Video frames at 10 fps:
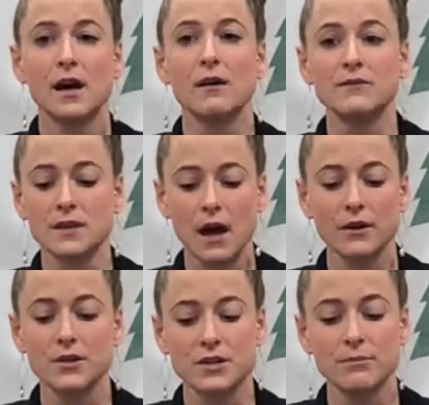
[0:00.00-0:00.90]
of
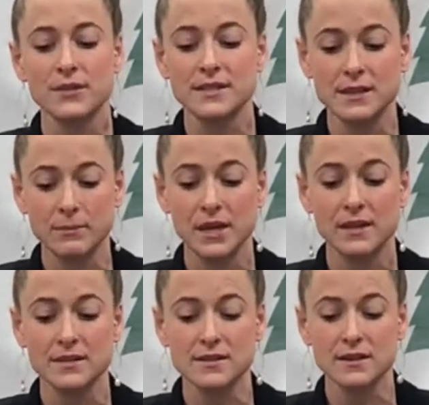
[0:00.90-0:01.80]
scholarship
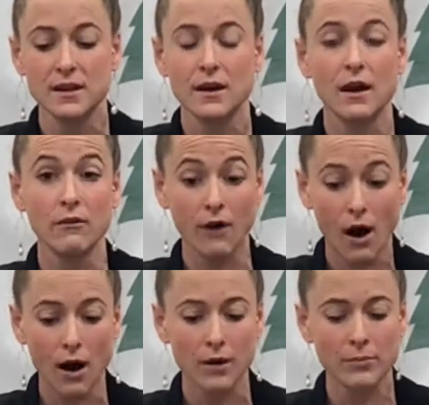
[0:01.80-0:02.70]
recipients, of
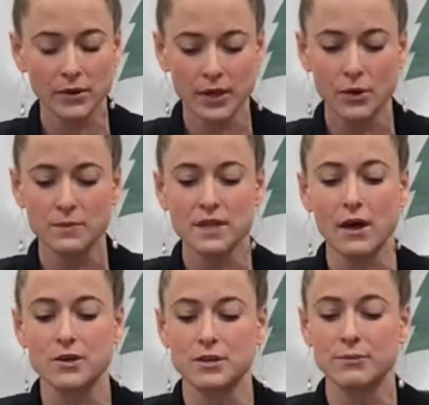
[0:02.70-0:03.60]
our Building Hope
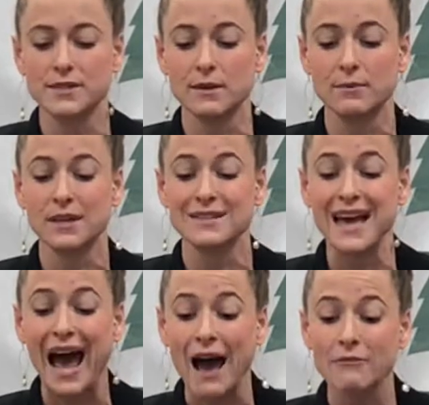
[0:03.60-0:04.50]
Scholarship recipients,
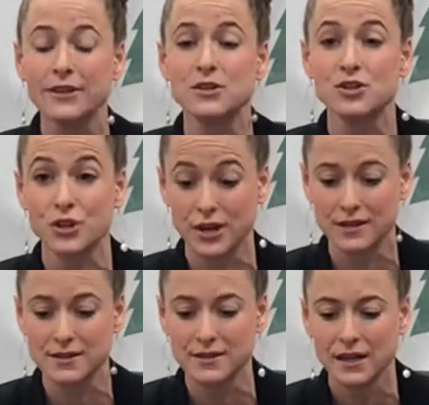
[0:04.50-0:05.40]
have
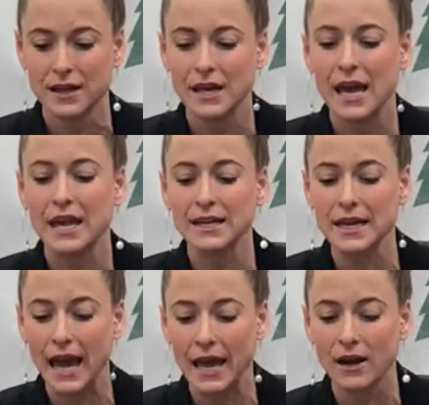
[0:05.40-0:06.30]
insurance and
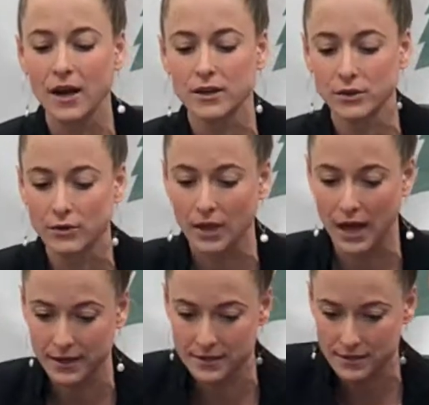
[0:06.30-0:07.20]
cannot
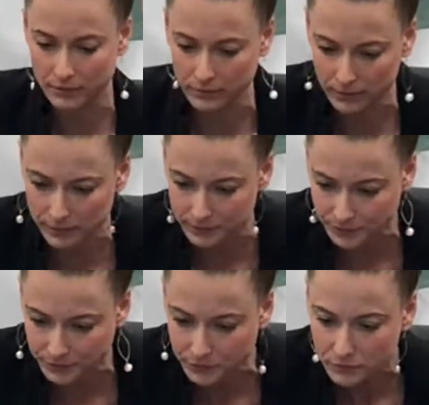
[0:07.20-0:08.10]
utilize
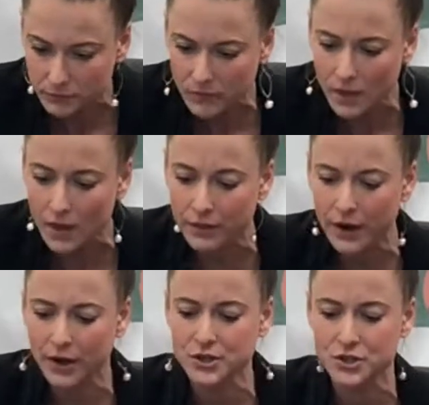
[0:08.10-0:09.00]

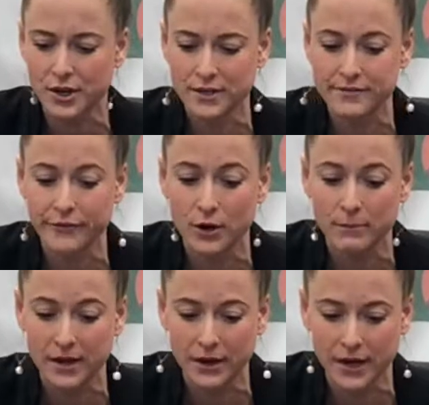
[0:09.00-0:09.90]
their insurance for a
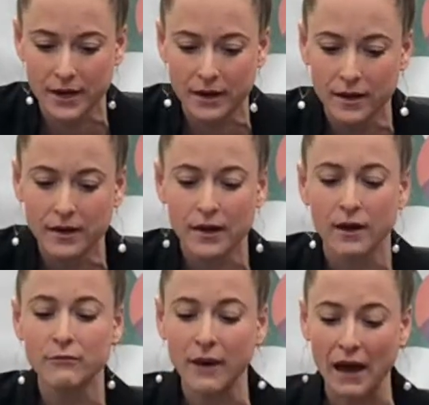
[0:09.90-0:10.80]
myriad
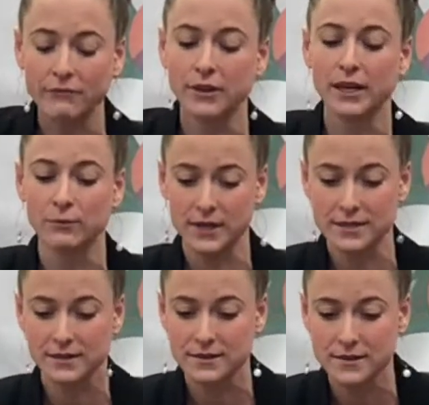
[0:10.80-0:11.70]
of baffling
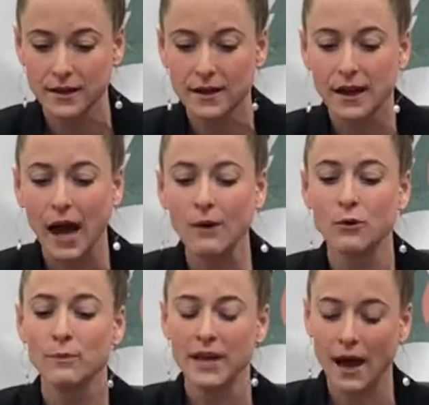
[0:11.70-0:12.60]
reasons. I
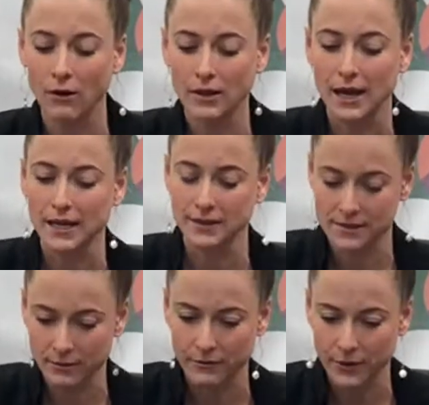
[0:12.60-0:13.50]
will be outlining
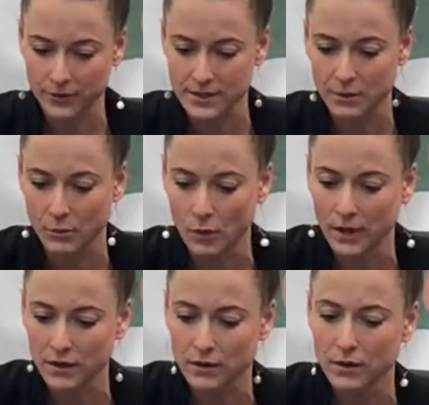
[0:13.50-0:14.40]
some of those in a moment.